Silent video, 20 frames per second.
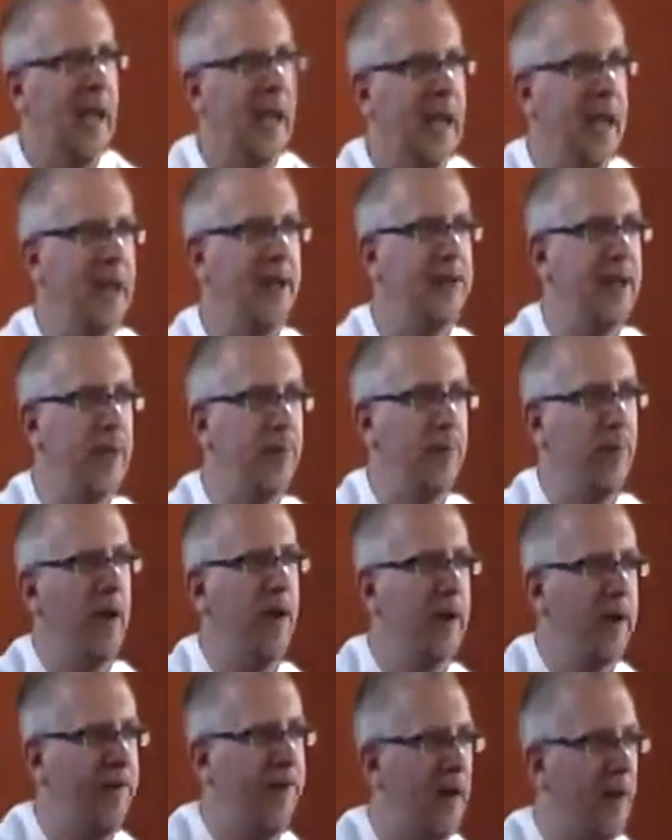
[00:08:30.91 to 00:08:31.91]
And I think
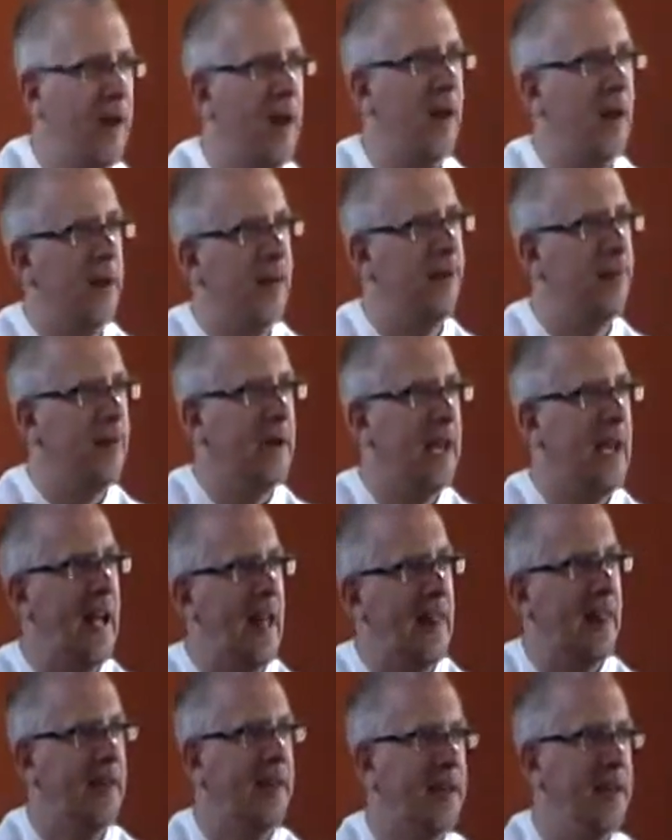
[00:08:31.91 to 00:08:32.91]
one of our
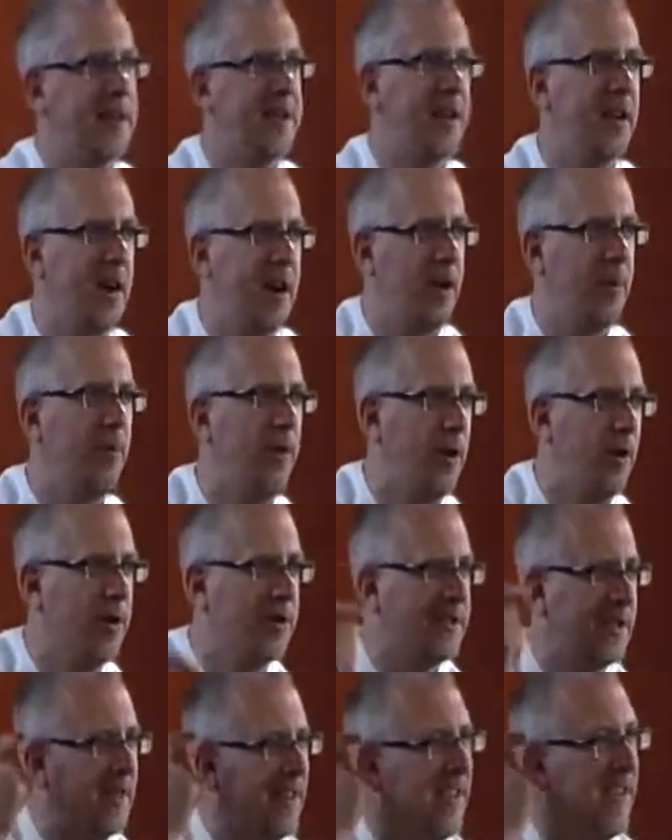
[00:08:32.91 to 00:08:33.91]
realities in our
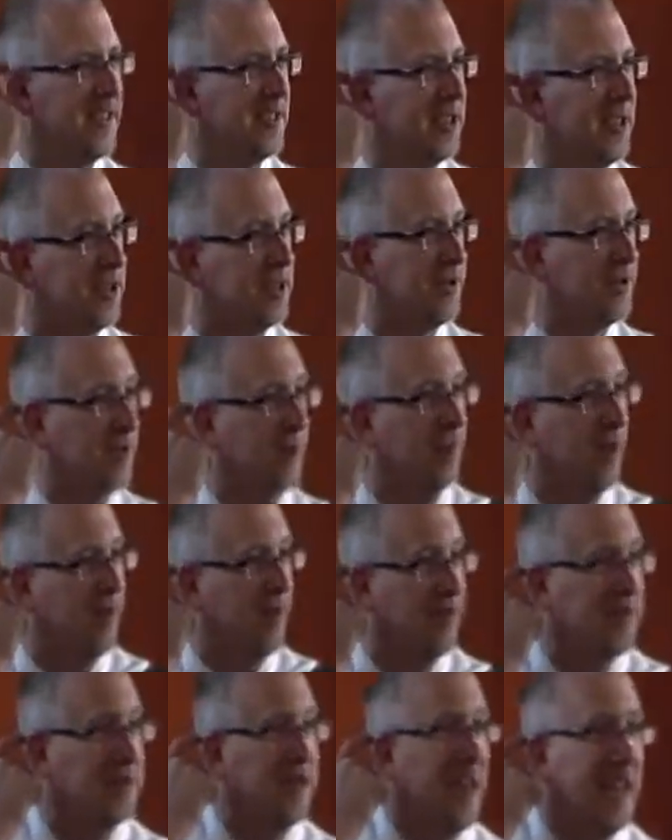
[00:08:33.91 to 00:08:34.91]
world today, sisters and
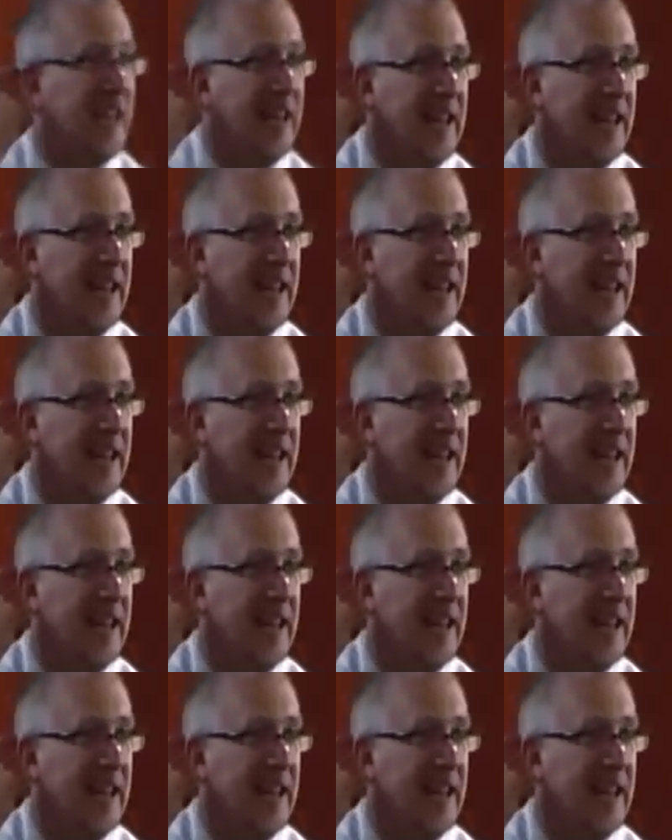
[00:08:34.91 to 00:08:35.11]
brothers,